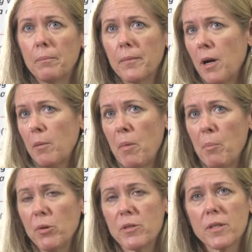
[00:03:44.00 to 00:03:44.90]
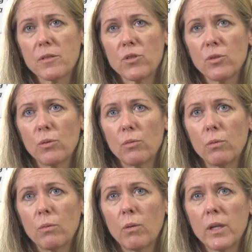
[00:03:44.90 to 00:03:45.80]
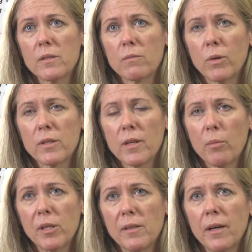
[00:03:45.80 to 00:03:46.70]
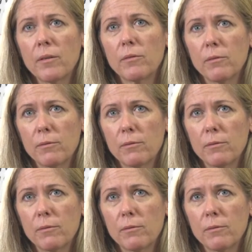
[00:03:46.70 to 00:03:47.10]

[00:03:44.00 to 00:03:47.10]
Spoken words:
our members as to what is coming down